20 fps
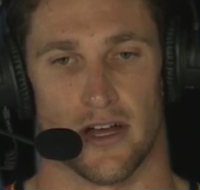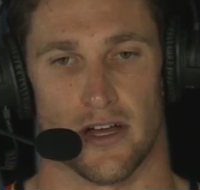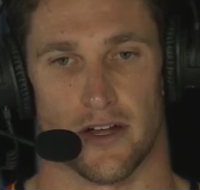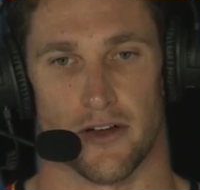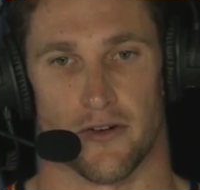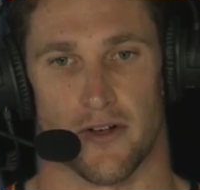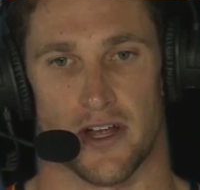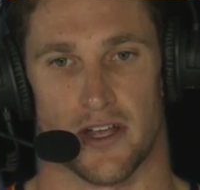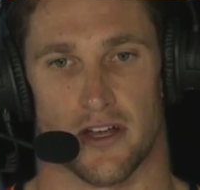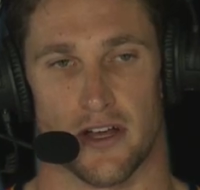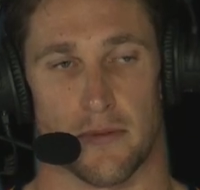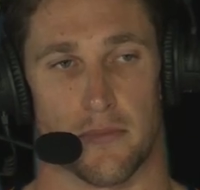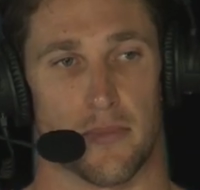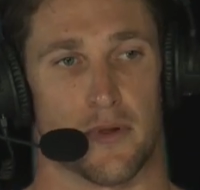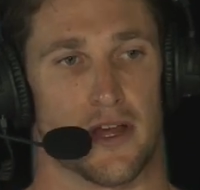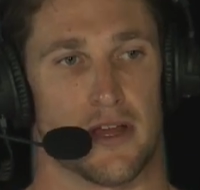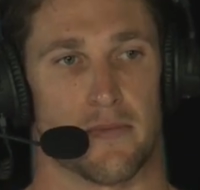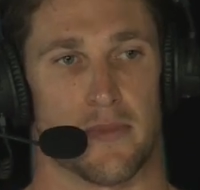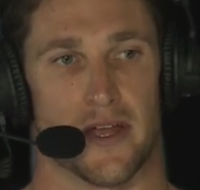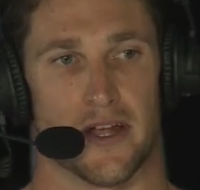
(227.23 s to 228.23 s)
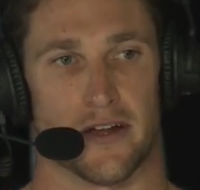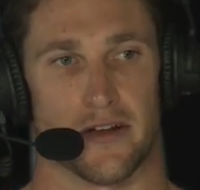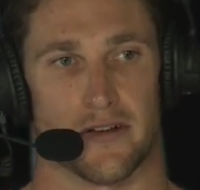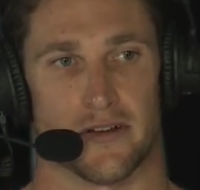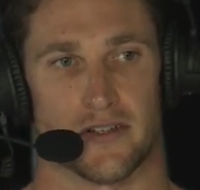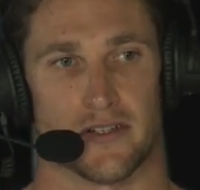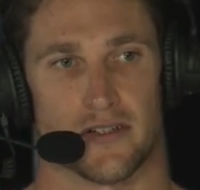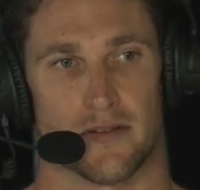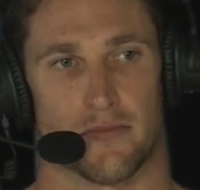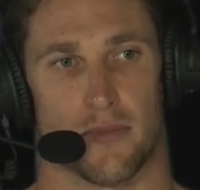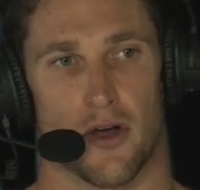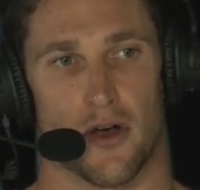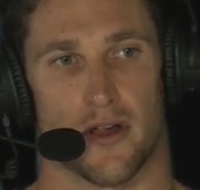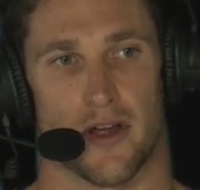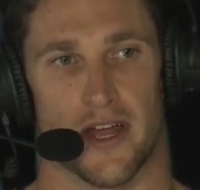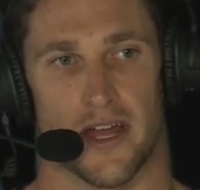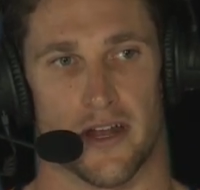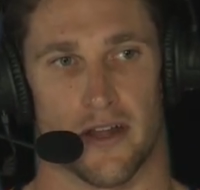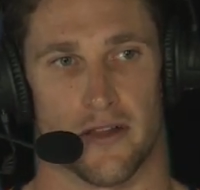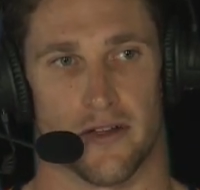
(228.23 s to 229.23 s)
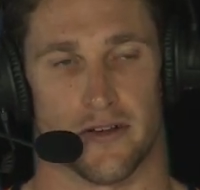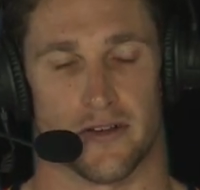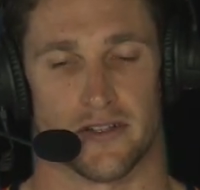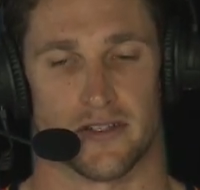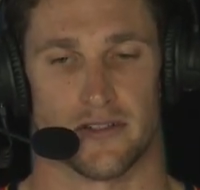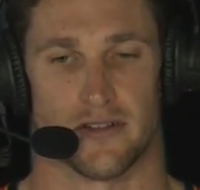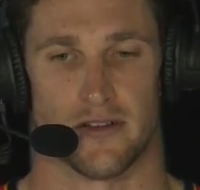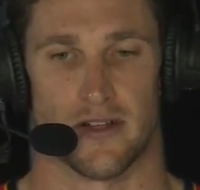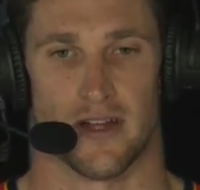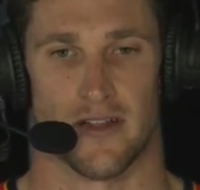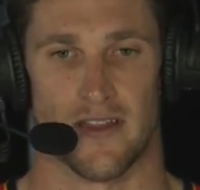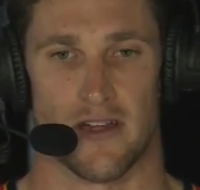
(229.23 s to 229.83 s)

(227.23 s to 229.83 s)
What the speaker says: great young playmakers, ball handlers.